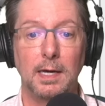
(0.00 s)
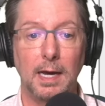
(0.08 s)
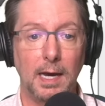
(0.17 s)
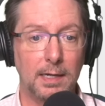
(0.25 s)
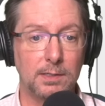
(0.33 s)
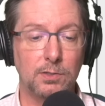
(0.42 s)

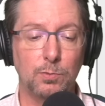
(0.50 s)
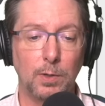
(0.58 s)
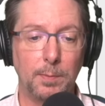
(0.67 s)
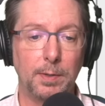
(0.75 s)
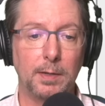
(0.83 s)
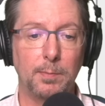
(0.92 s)
and
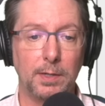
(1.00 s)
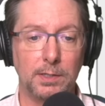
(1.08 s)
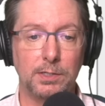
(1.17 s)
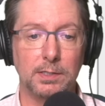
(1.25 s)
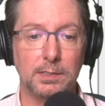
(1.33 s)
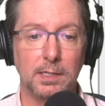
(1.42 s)
sweeping
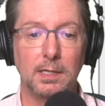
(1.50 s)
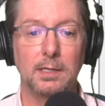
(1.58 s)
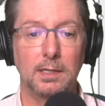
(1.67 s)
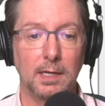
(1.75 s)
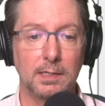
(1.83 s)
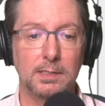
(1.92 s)
beaches.
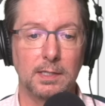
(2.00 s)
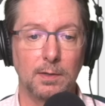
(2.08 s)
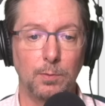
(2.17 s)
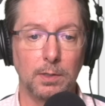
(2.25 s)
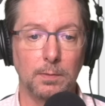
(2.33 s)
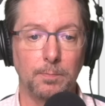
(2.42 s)
Yes, they
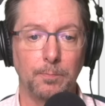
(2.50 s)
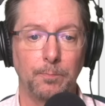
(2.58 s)
will.